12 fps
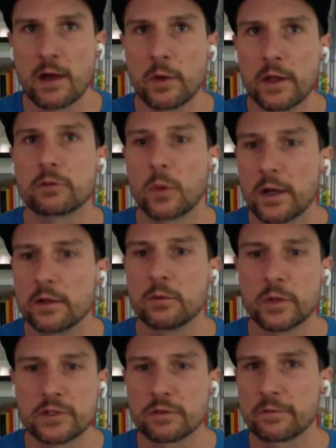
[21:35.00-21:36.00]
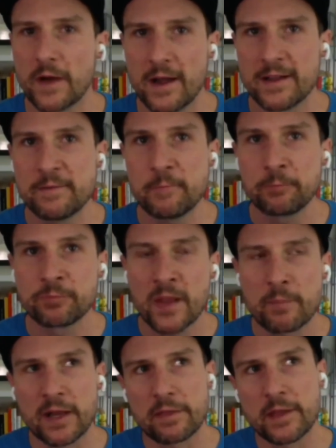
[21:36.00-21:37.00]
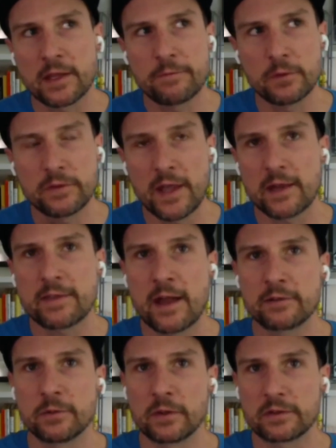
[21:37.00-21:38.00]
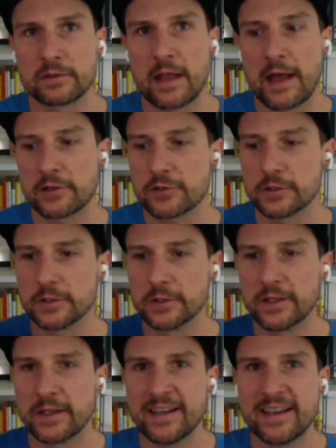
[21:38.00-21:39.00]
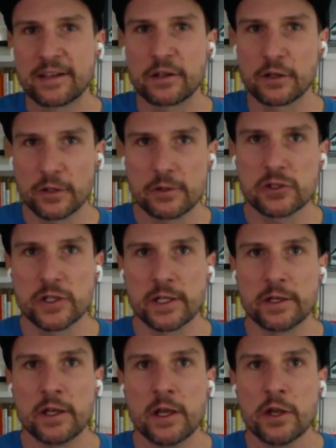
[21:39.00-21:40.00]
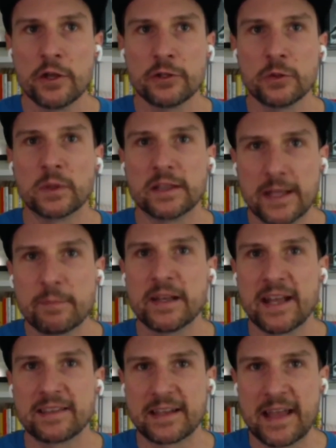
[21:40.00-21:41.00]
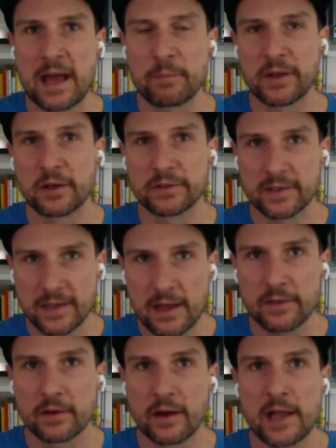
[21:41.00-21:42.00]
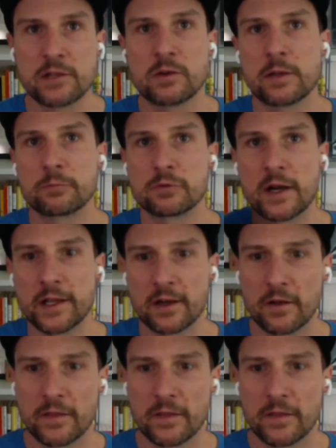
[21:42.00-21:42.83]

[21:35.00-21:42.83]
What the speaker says: way as well, which is fine. But I think if you take that to its natural conclusion, you eliminate the camping altogether and you end up running all